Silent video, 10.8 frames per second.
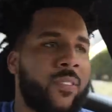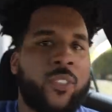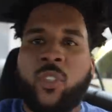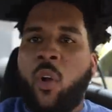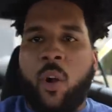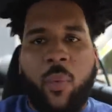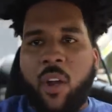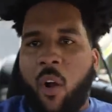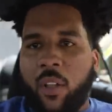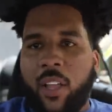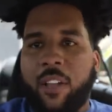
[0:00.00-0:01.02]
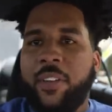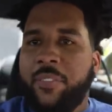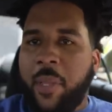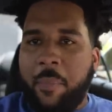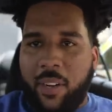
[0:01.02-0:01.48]
start with Carlock,
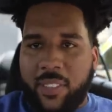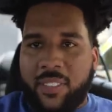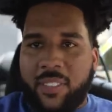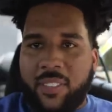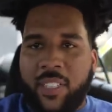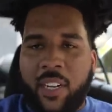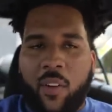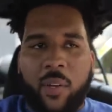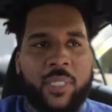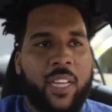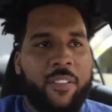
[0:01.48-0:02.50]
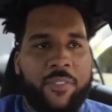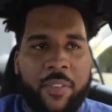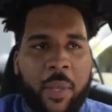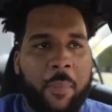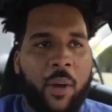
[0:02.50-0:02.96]
50 bucks. You know what I'm saying?
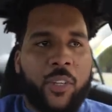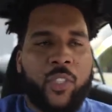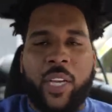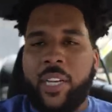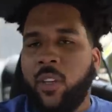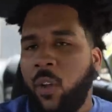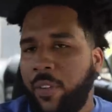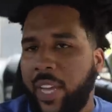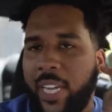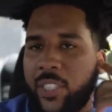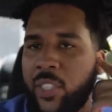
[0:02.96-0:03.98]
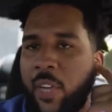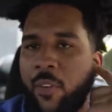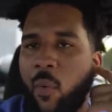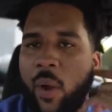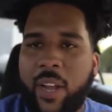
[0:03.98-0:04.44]
50 bucks, you get notifications
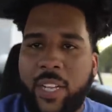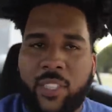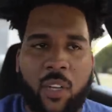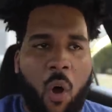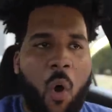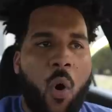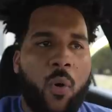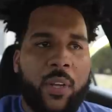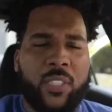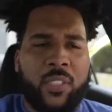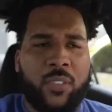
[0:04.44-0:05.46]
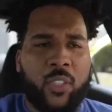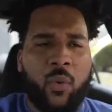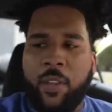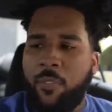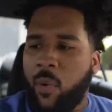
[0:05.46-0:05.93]
everywhere. It's a all it's a
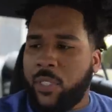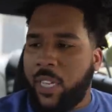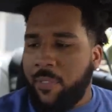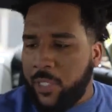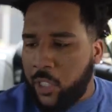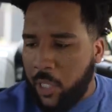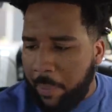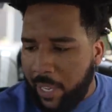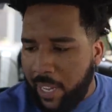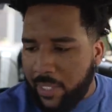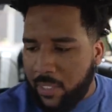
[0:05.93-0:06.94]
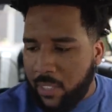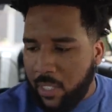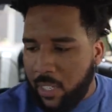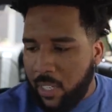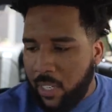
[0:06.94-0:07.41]
24/7 GPS.
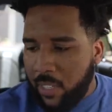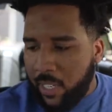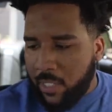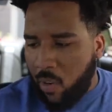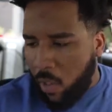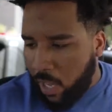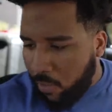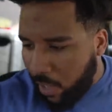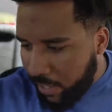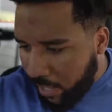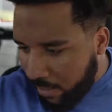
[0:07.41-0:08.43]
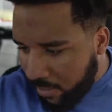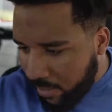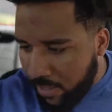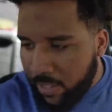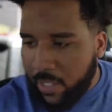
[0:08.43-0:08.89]
That's Carlock right now.
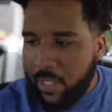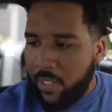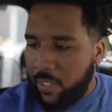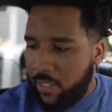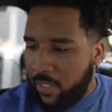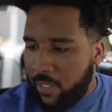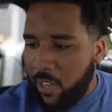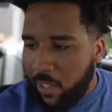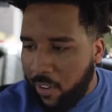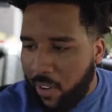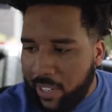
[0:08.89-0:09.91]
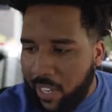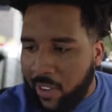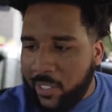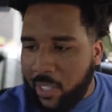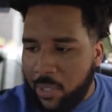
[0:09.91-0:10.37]
Literally right
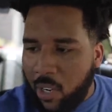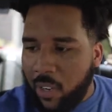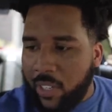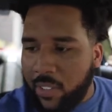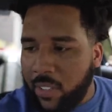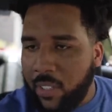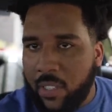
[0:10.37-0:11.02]
now as I'm talking.